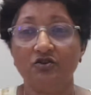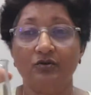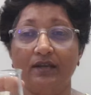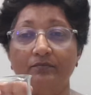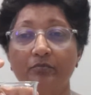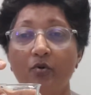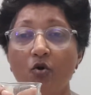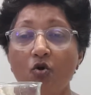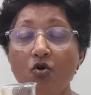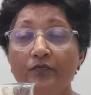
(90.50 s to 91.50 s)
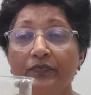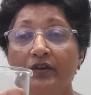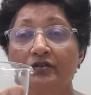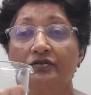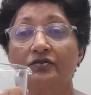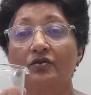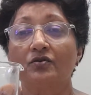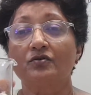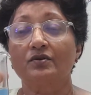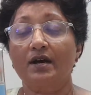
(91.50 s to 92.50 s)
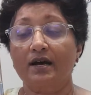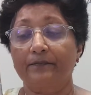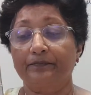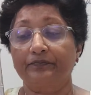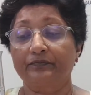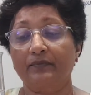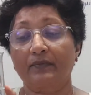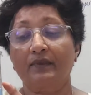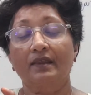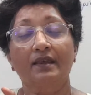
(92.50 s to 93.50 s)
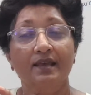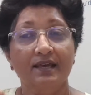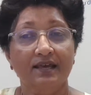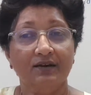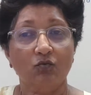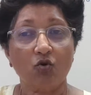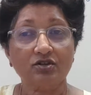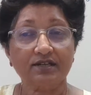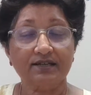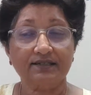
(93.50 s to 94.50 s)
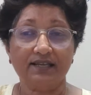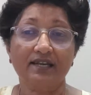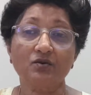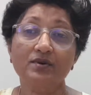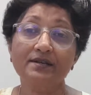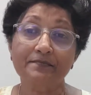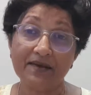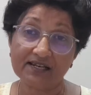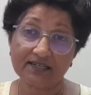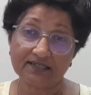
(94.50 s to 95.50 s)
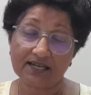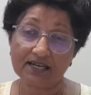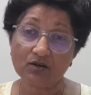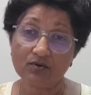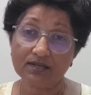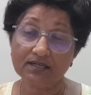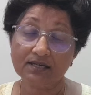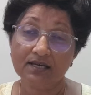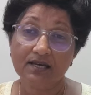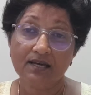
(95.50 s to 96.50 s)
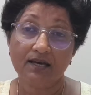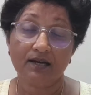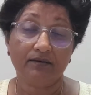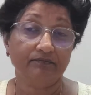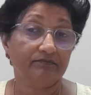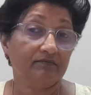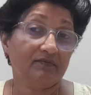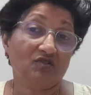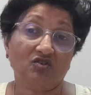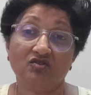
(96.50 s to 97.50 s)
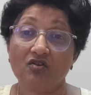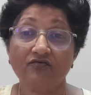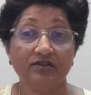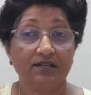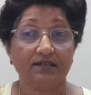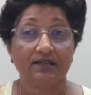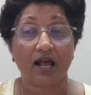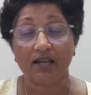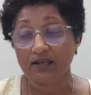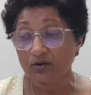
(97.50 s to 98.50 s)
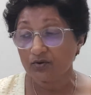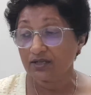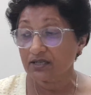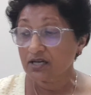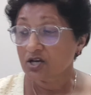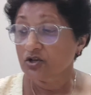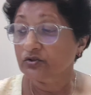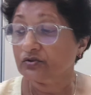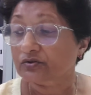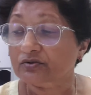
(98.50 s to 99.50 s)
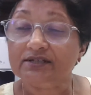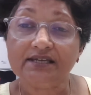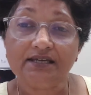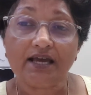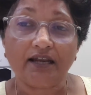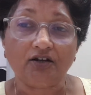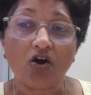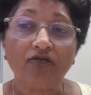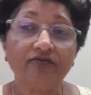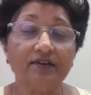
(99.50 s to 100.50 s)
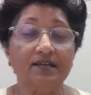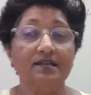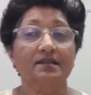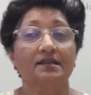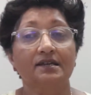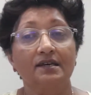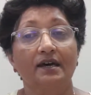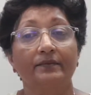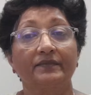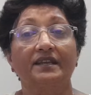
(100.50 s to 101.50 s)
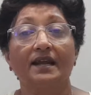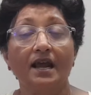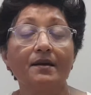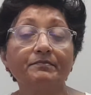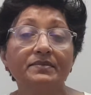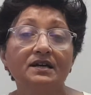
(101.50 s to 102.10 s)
you can pour. So water is a liquid, milk is a liquid, your soft drinks are liquid, so tea and coffee in a cup,